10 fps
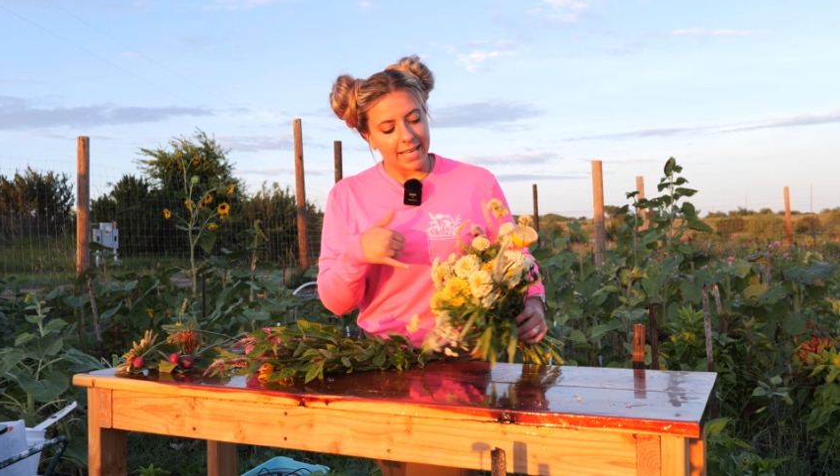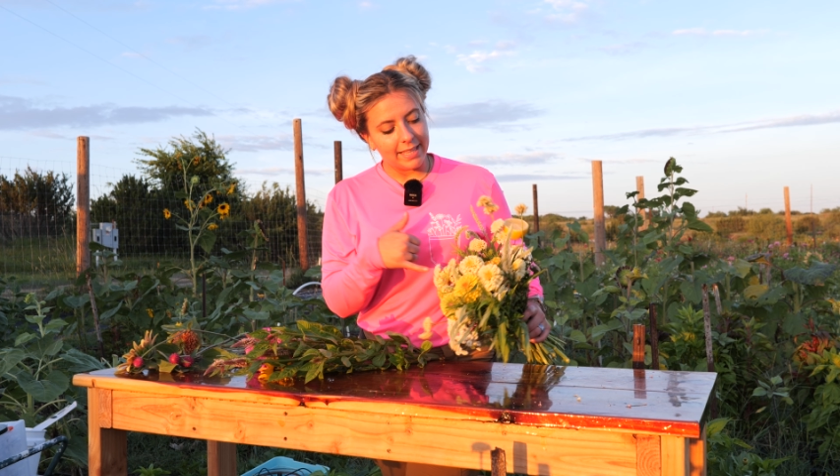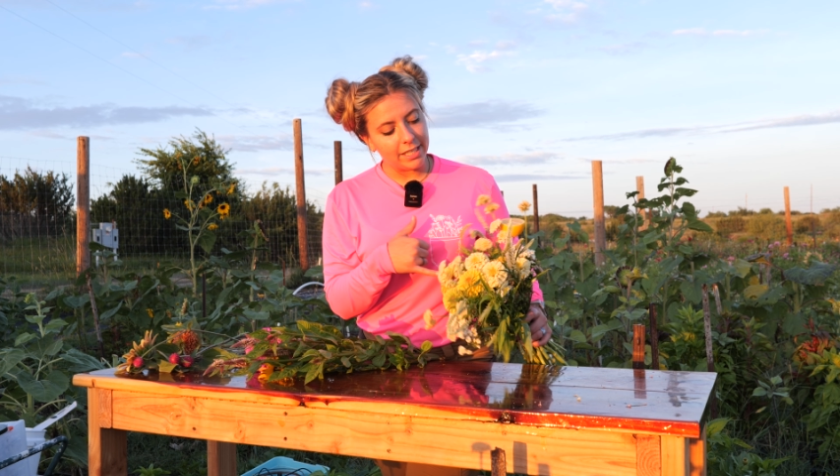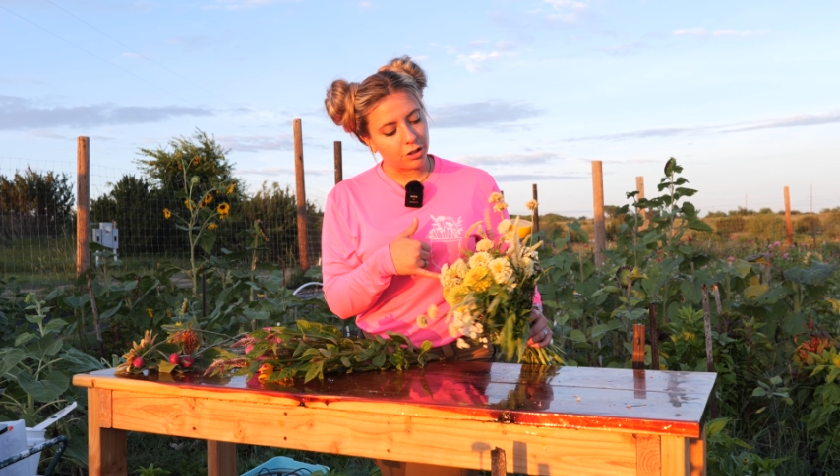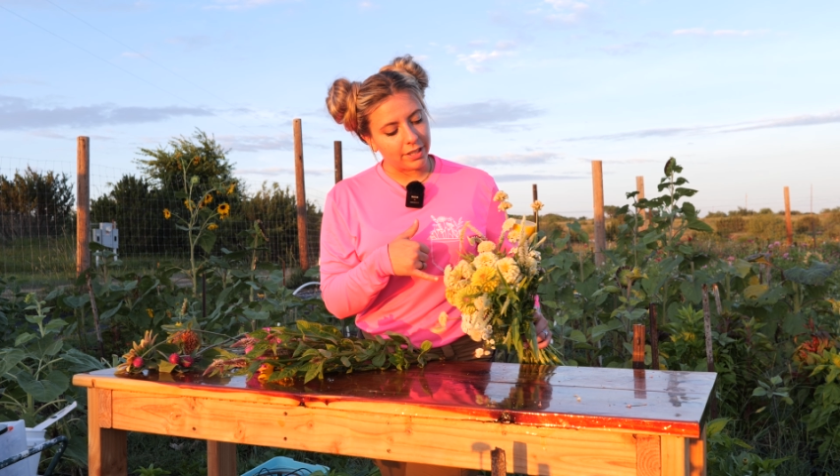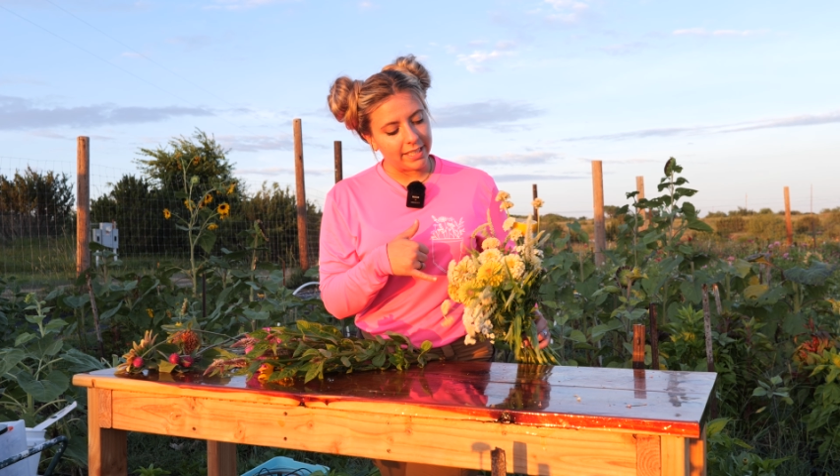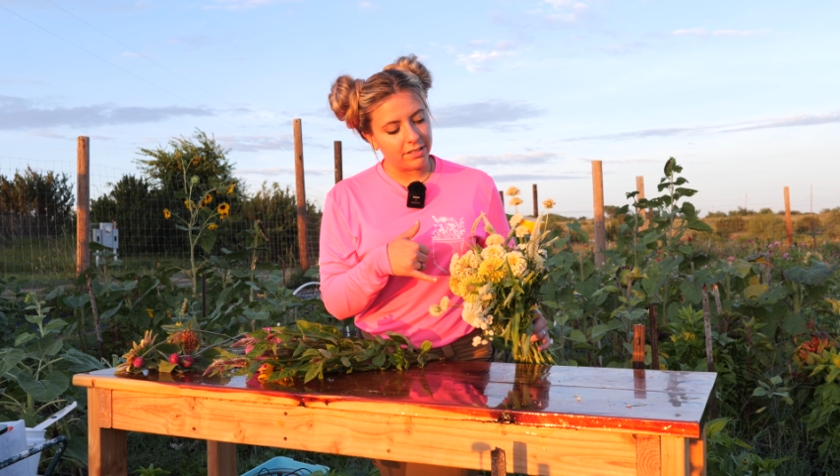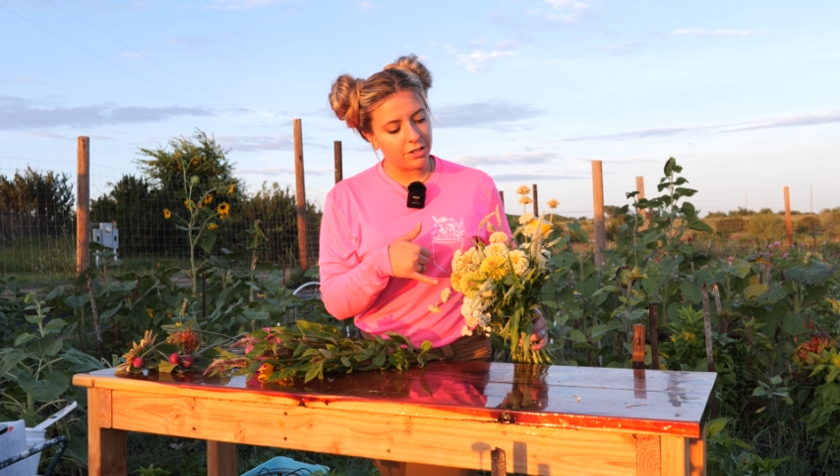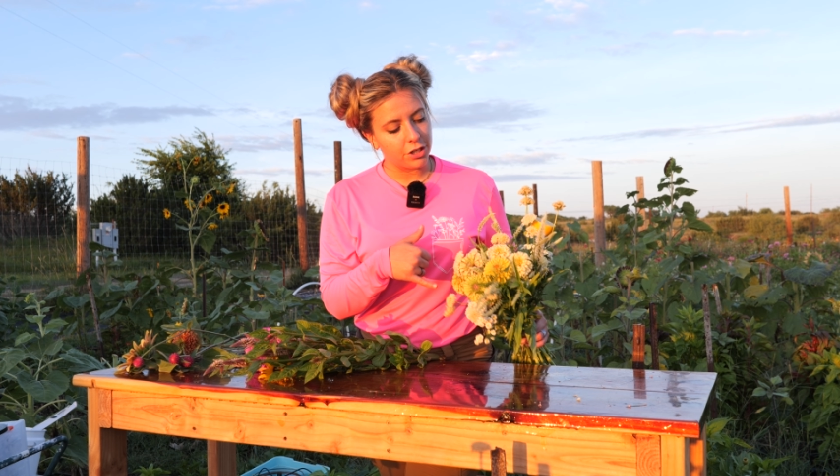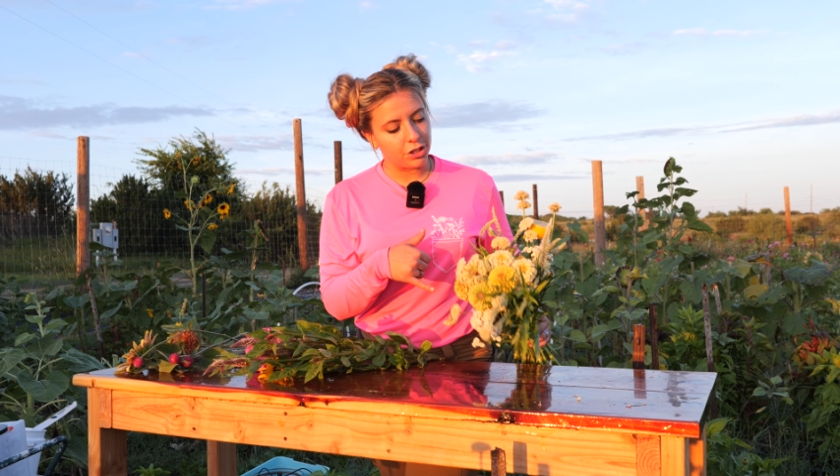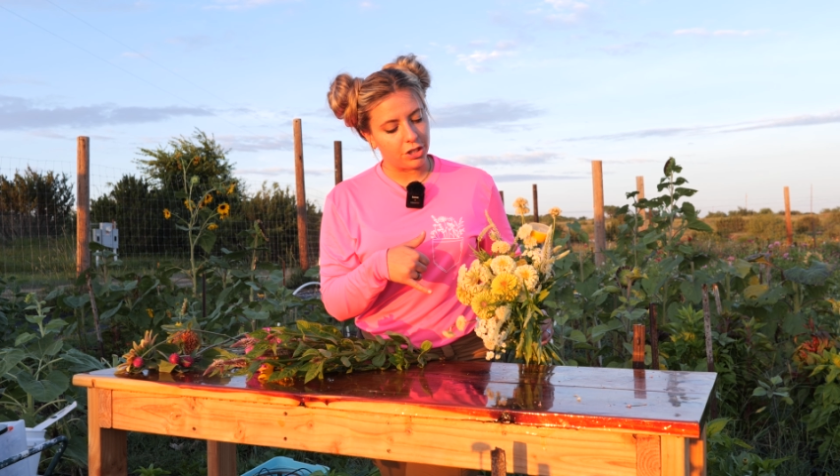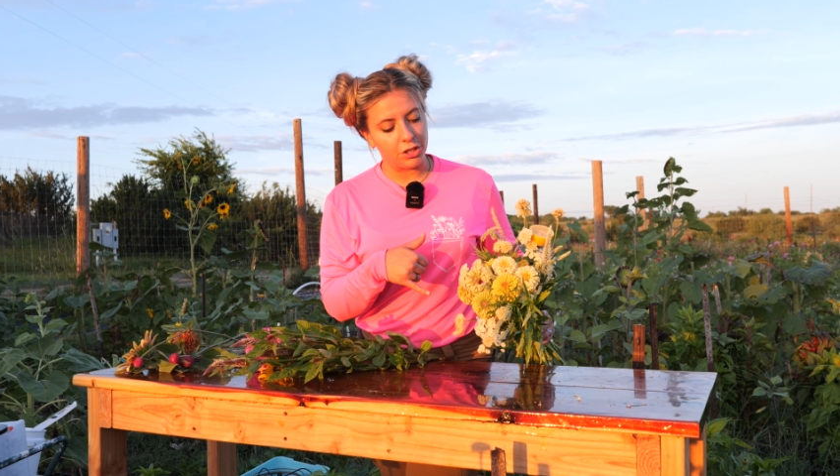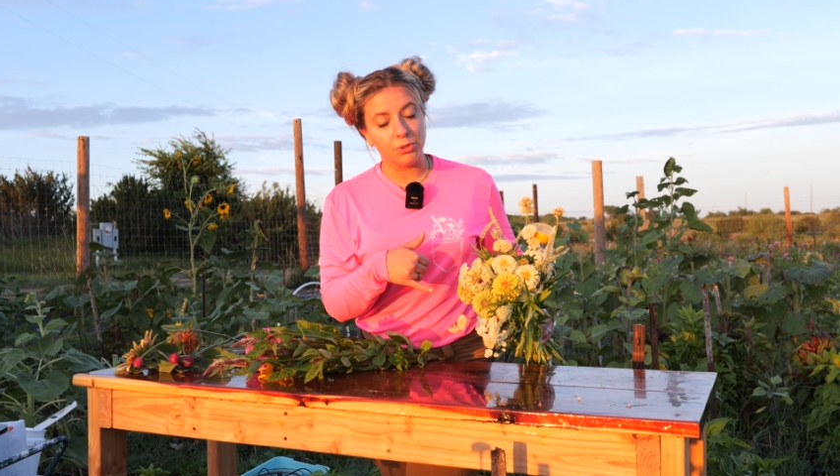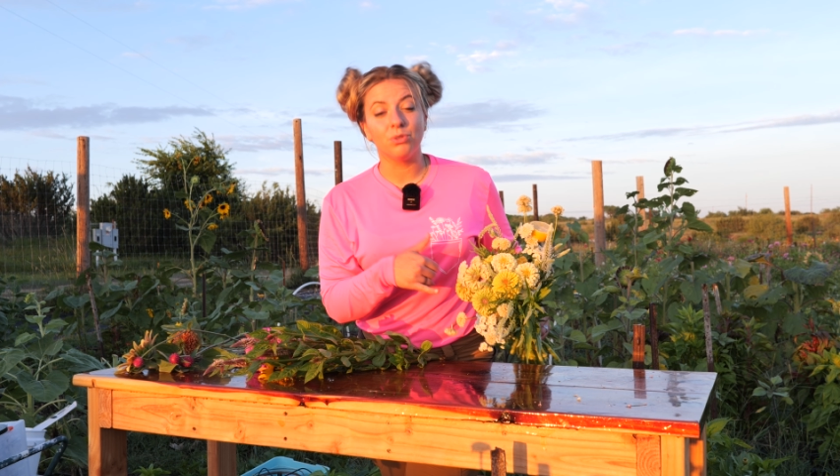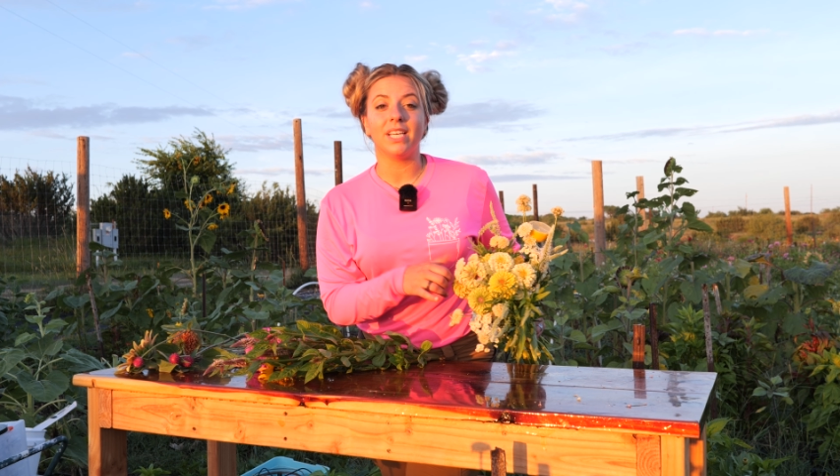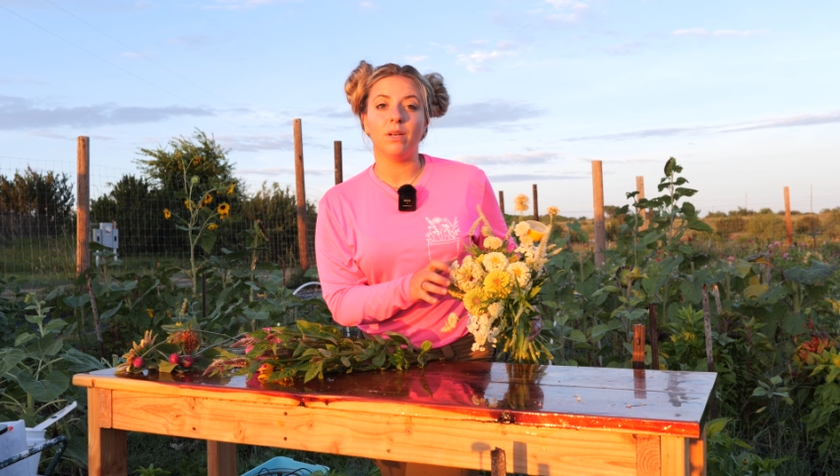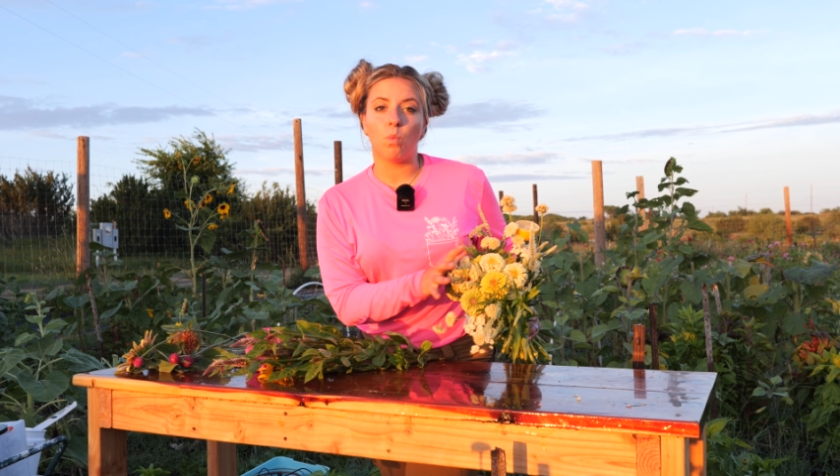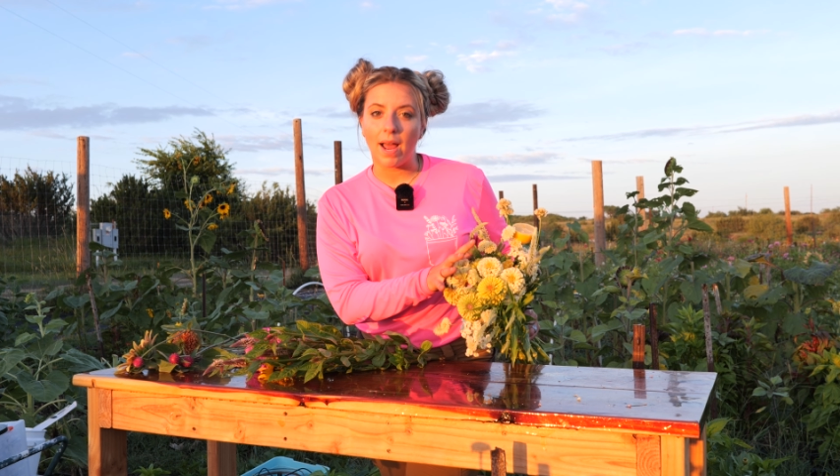These are easier to use in